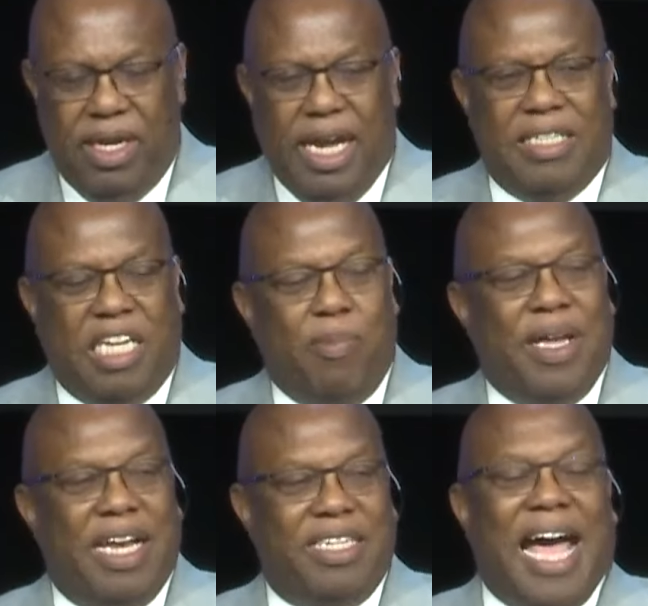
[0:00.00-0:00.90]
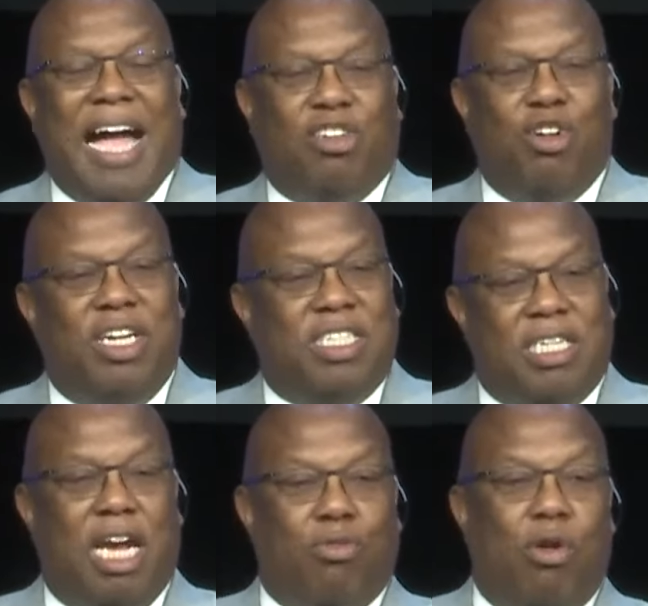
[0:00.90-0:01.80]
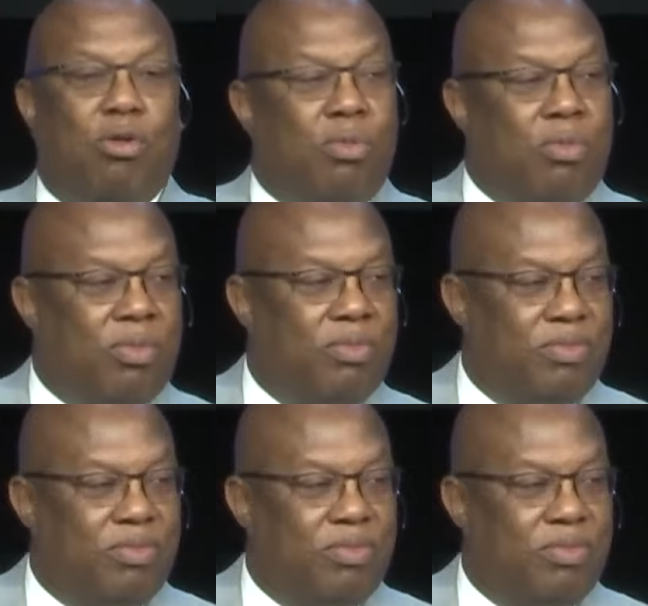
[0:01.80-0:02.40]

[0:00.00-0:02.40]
Has he been a doctor in the sick room?